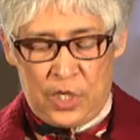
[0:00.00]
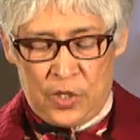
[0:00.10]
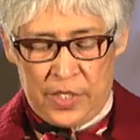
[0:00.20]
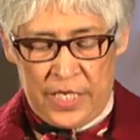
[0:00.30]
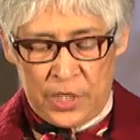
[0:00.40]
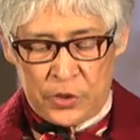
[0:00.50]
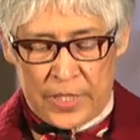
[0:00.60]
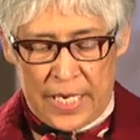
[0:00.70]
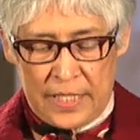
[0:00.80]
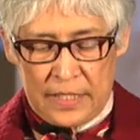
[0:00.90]
an
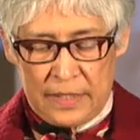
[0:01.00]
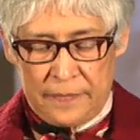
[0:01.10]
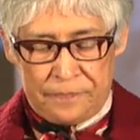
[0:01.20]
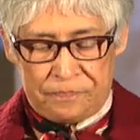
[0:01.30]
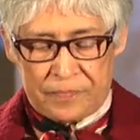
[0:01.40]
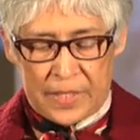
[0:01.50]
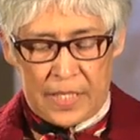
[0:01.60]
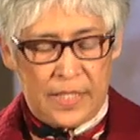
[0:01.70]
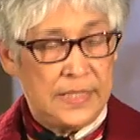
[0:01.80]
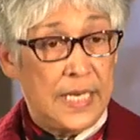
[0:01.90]
educator,
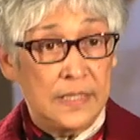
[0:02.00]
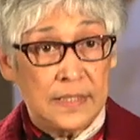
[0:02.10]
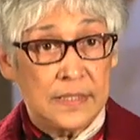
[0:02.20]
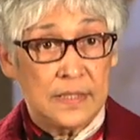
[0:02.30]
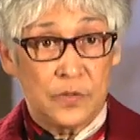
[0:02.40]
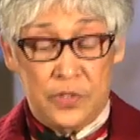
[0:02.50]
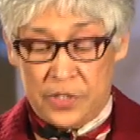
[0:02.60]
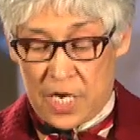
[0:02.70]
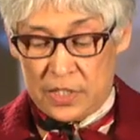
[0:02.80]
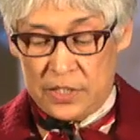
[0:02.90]
a dentist or a
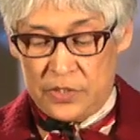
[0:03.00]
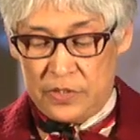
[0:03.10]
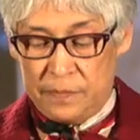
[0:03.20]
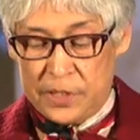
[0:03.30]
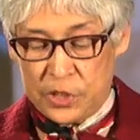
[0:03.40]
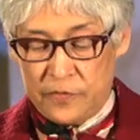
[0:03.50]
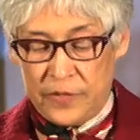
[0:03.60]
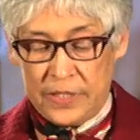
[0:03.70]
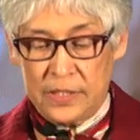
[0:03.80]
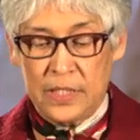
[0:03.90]
doctor to the mission
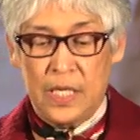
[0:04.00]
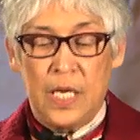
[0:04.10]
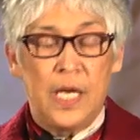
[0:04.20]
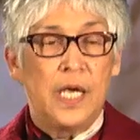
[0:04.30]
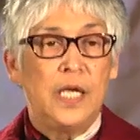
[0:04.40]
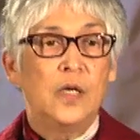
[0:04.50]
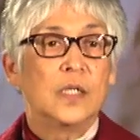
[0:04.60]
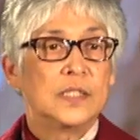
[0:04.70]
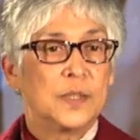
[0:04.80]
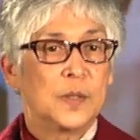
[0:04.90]
field, he
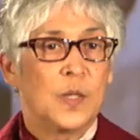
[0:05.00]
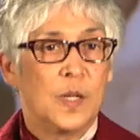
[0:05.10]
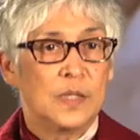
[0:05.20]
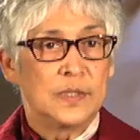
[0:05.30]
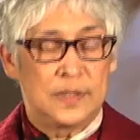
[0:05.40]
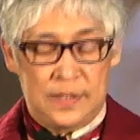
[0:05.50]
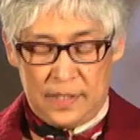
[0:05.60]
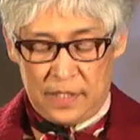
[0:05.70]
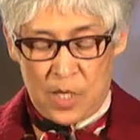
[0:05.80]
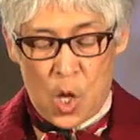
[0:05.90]
also calls
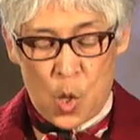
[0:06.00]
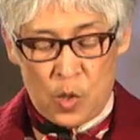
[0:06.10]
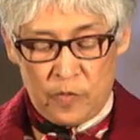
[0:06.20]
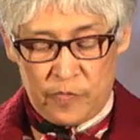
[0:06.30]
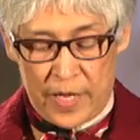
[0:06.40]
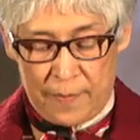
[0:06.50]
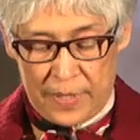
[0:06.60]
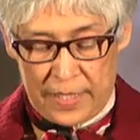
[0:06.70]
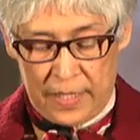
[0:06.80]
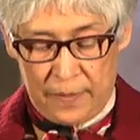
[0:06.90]
the whole
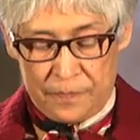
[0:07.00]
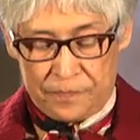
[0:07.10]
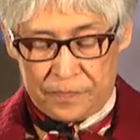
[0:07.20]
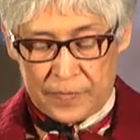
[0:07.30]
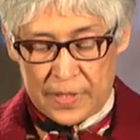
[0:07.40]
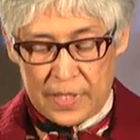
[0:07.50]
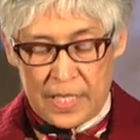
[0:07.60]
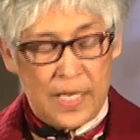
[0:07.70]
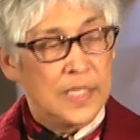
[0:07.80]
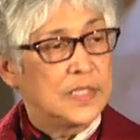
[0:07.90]
family.
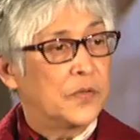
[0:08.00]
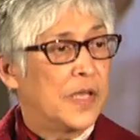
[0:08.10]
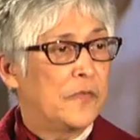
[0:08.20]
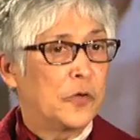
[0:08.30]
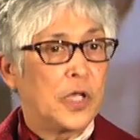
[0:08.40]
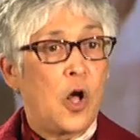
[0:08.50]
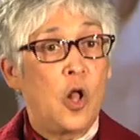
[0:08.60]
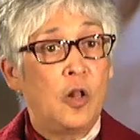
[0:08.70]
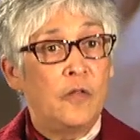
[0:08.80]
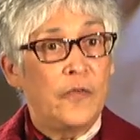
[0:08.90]
So therefore, the
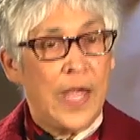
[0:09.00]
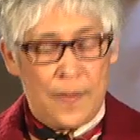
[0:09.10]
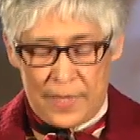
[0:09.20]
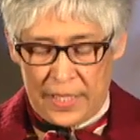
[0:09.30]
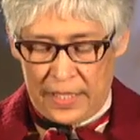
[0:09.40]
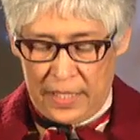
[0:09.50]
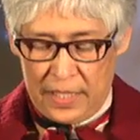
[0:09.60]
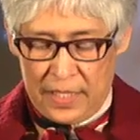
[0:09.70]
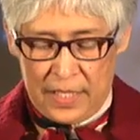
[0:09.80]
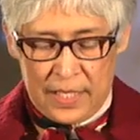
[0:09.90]
whole family
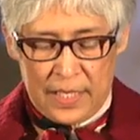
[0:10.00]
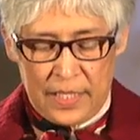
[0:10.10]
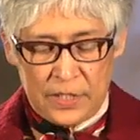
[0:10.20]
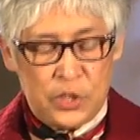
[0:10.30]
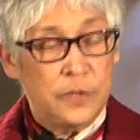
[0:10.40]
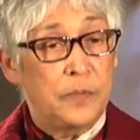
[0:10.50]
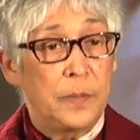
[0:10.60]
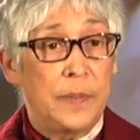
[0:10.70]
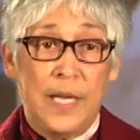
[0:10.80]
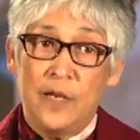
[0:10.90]
needs to prepare